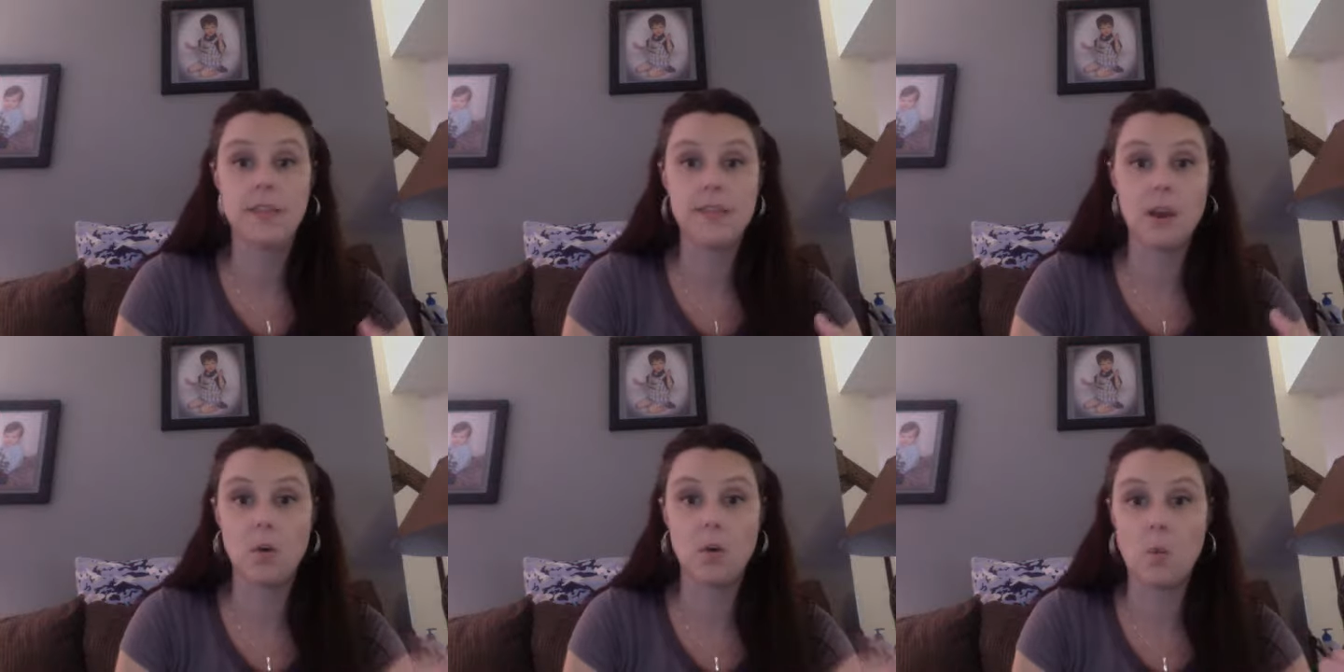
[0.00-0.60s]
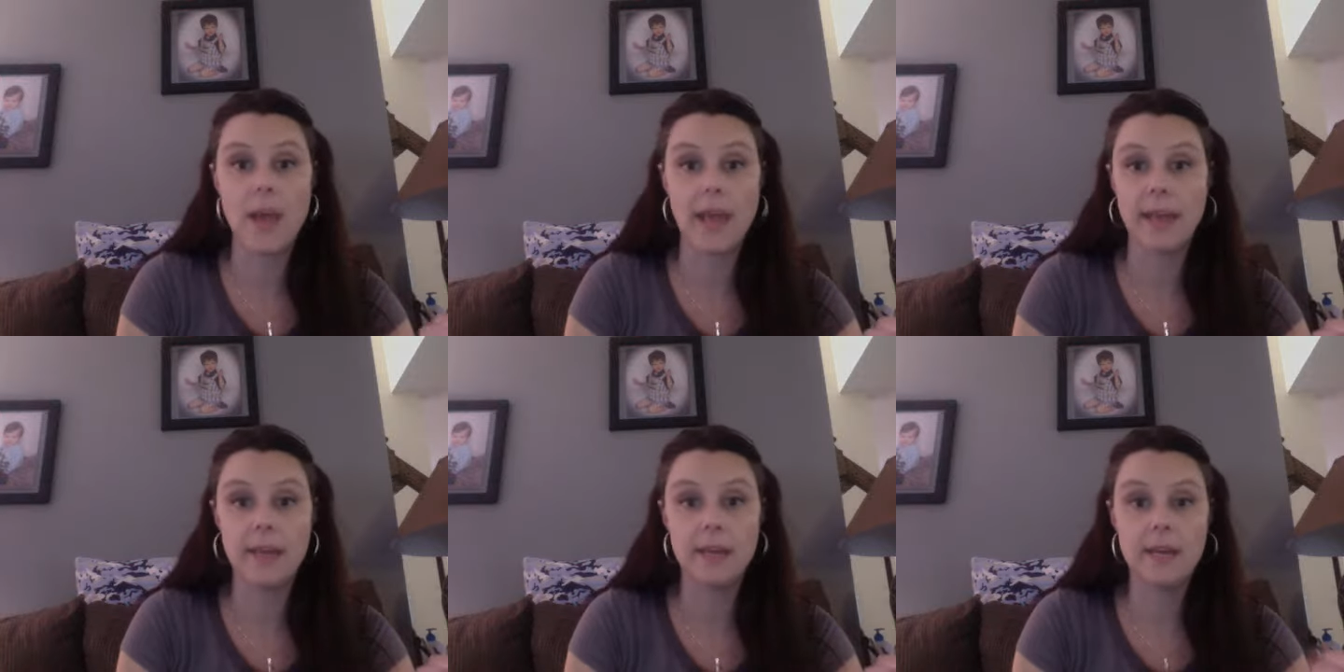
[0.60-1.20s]
they go
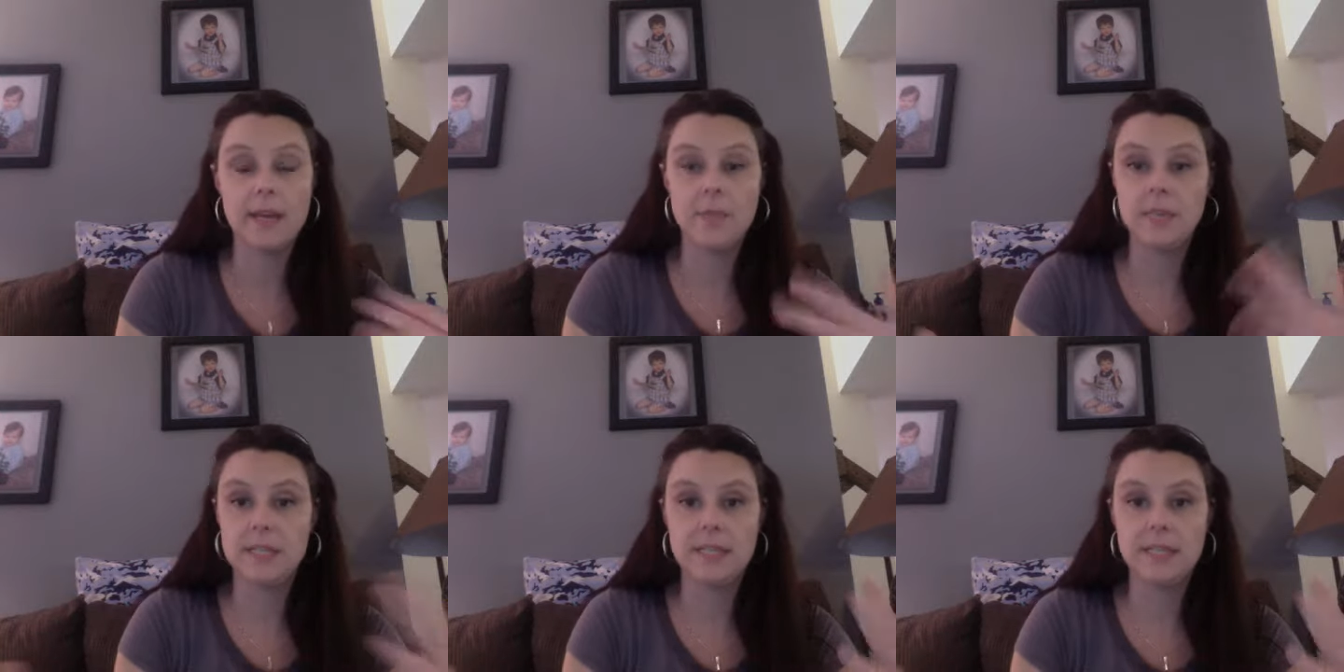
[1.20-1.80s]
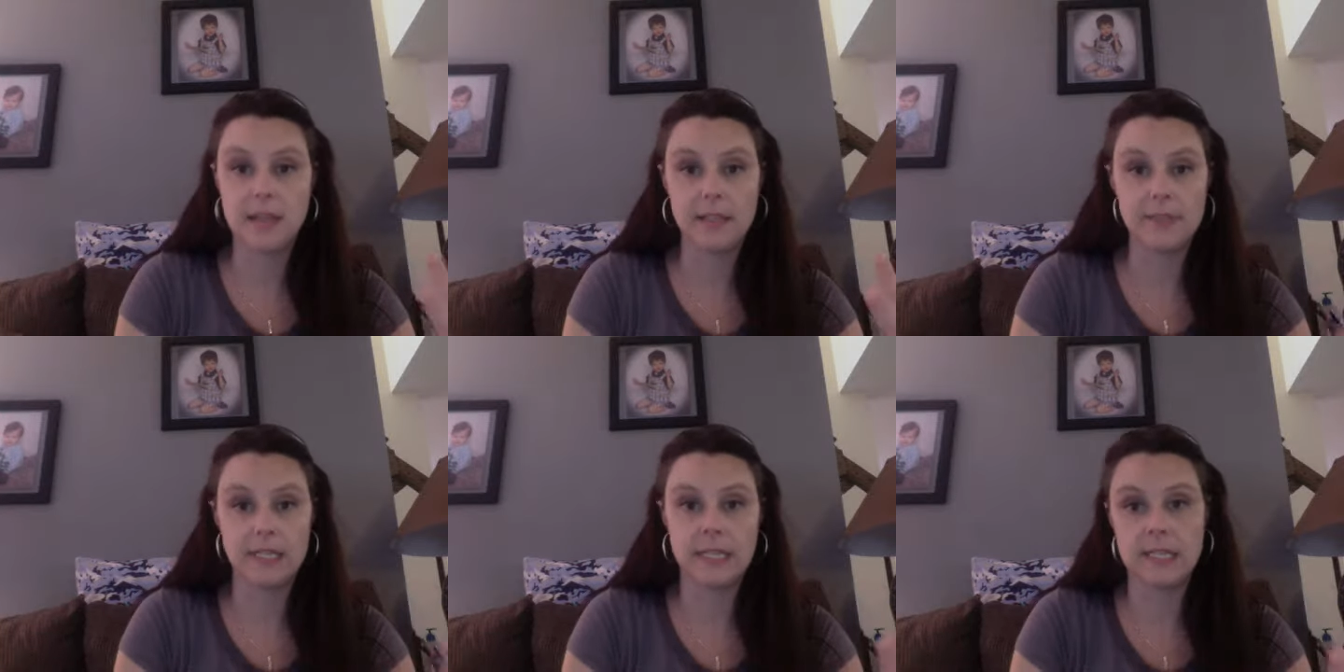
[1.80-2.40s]
away because he's not
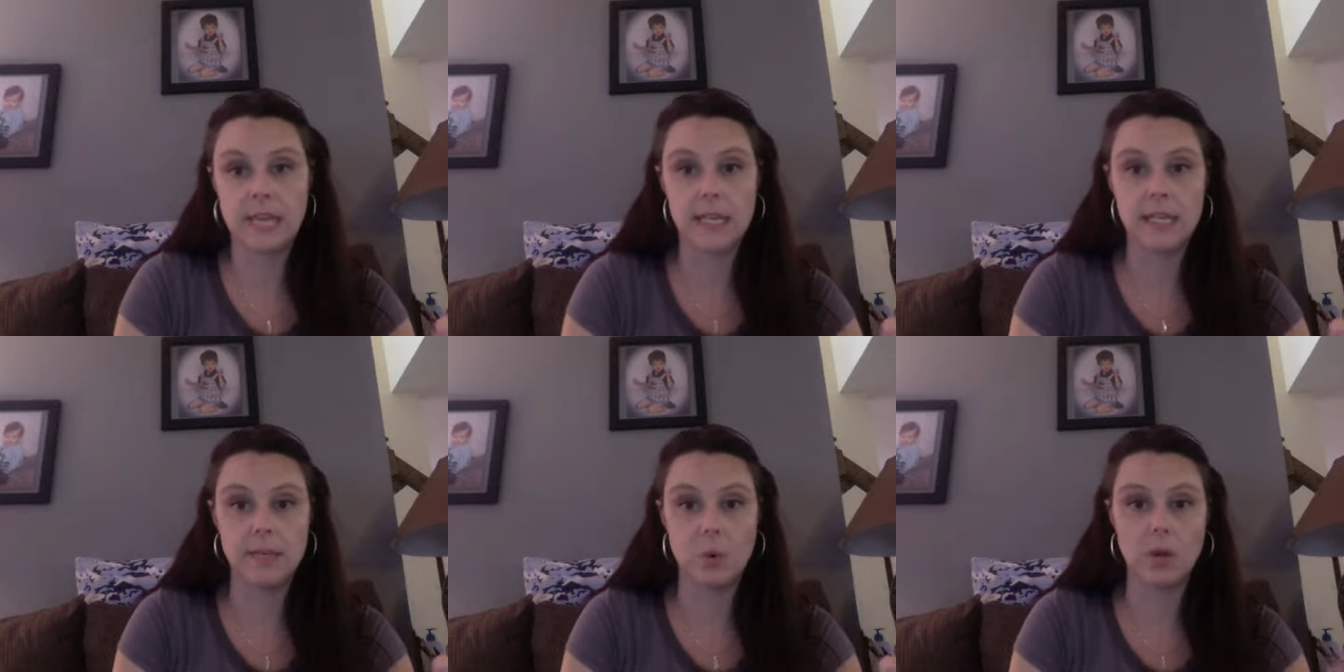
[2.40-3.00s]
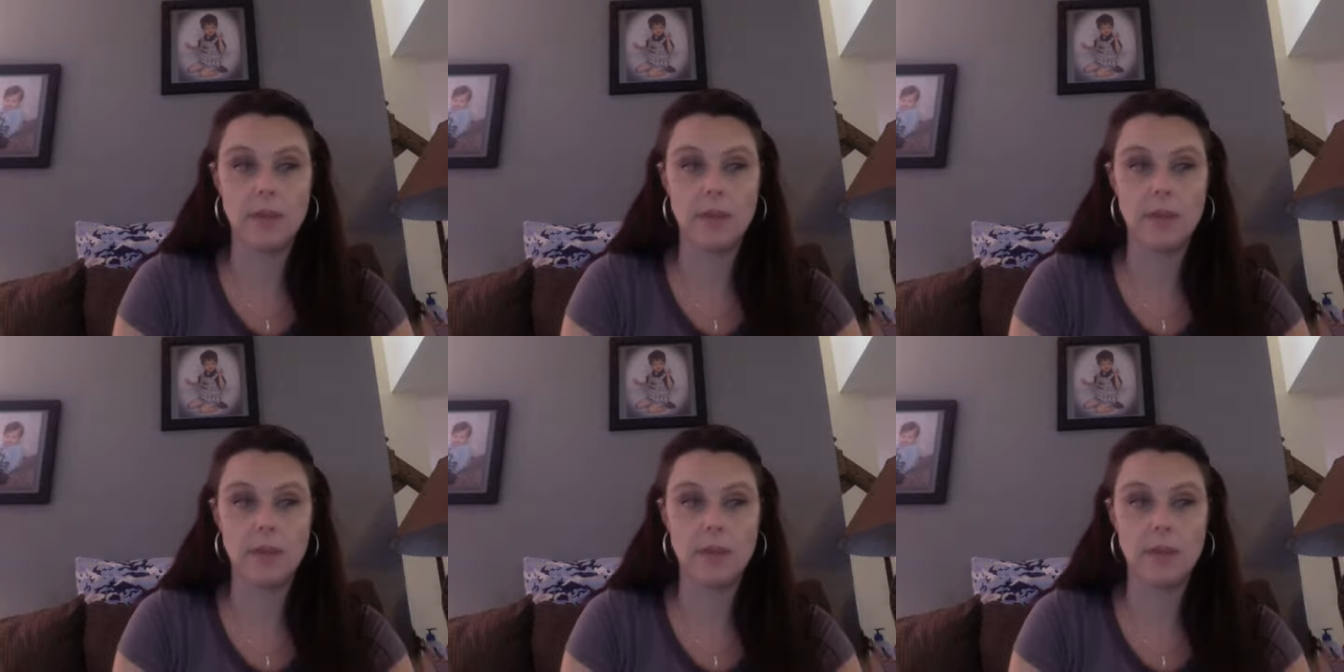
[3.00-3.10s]
living in his head anymore.